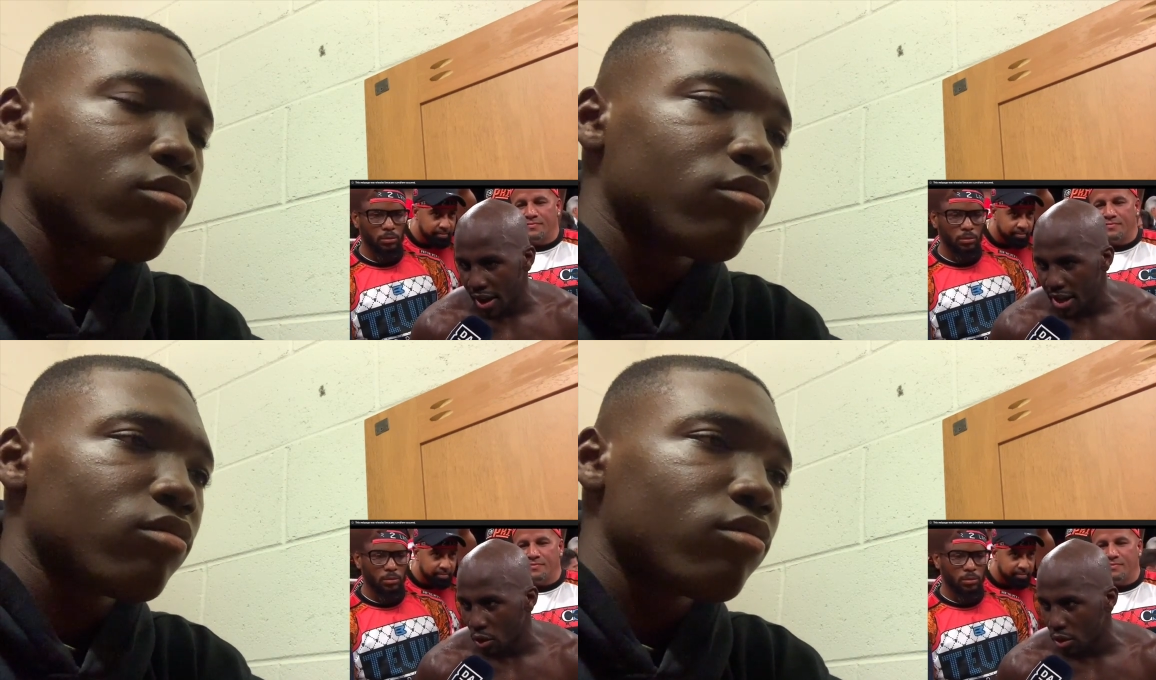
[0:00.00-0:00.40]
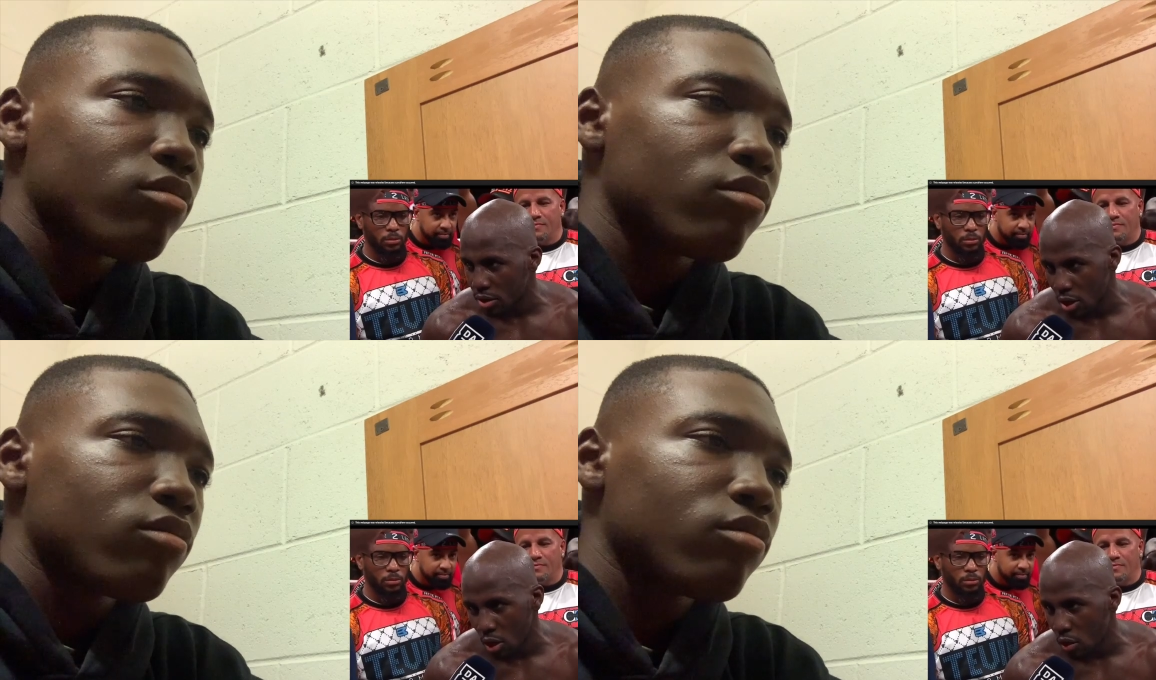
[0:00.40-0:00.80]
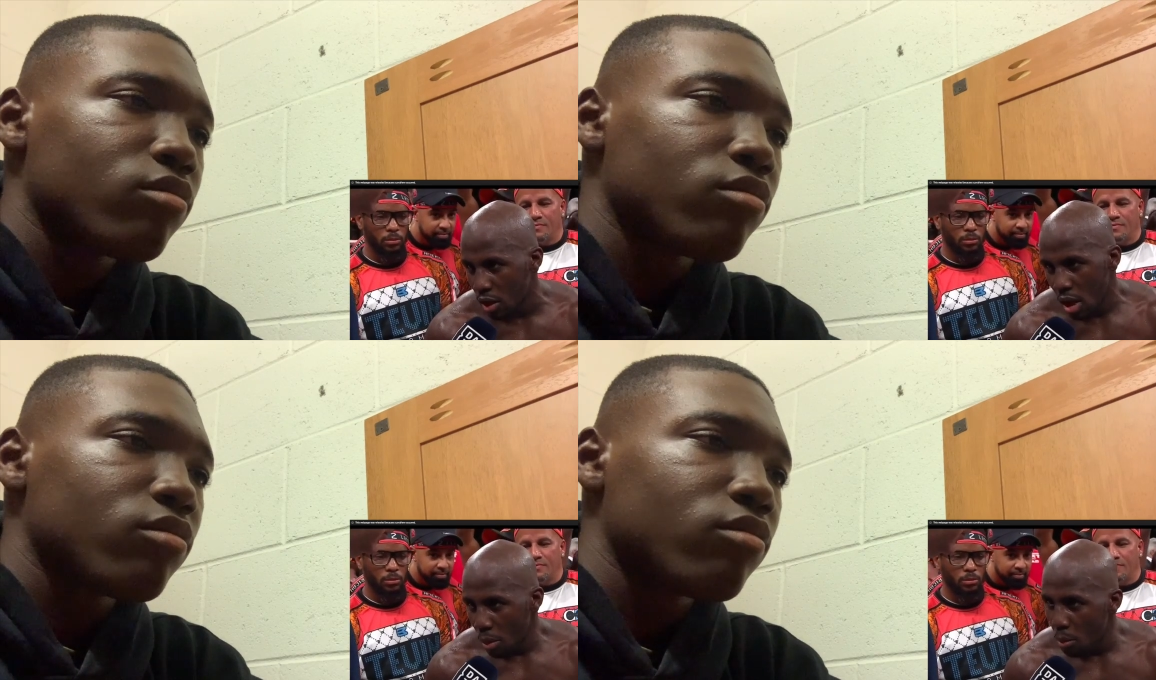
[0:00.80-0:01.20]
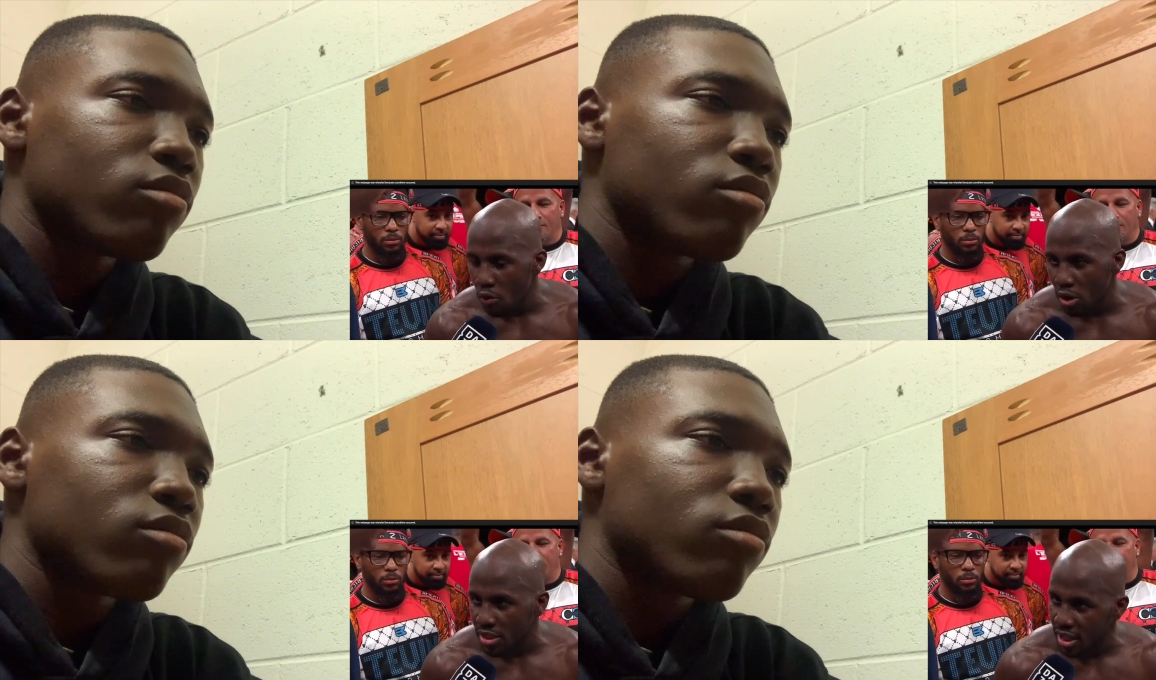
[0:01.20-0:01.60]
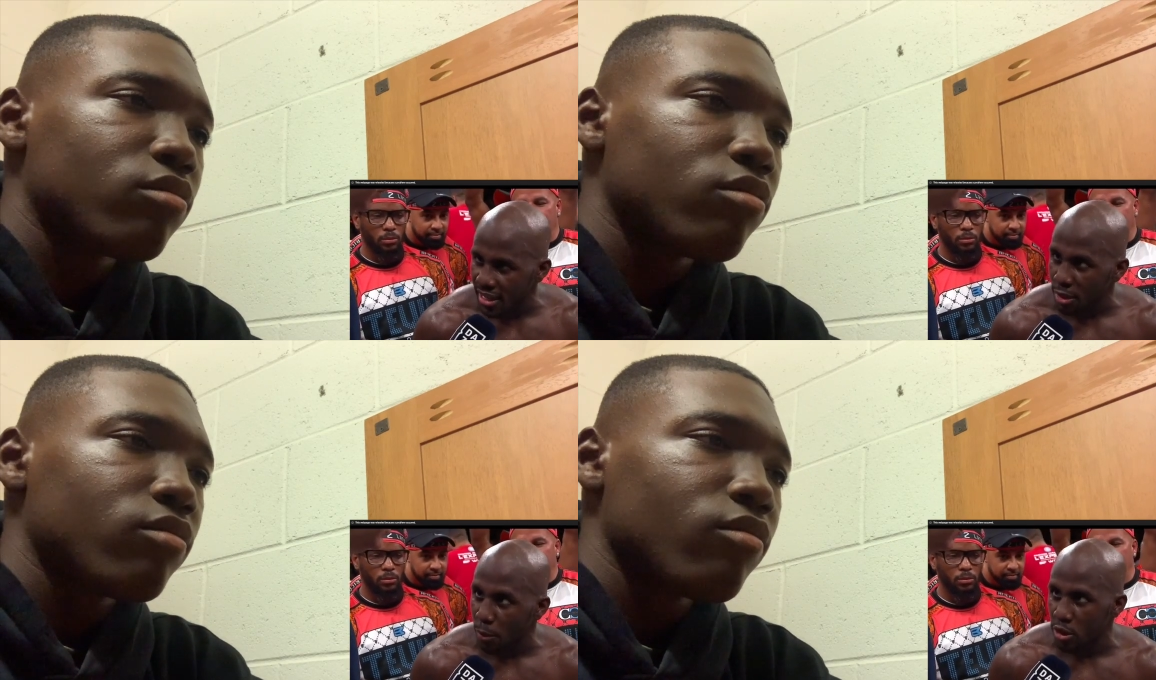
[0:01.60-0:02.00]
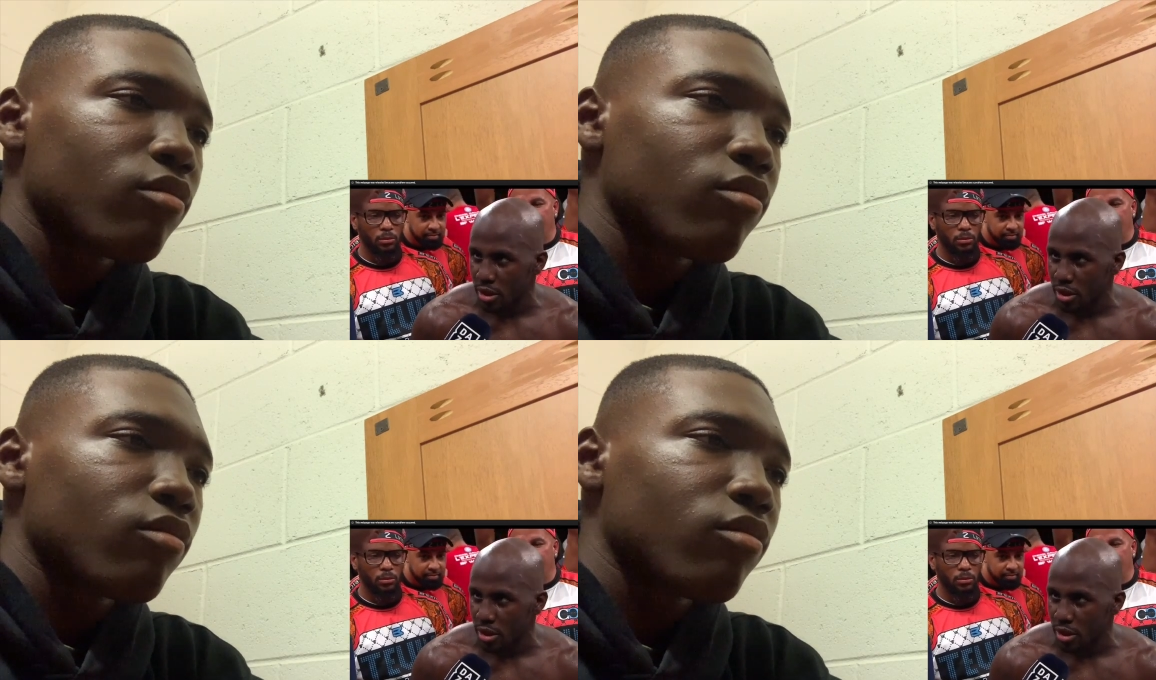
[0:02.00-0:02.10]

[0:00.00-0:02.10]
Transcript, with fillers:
Speaker 1: the fans are gonna still move on to the next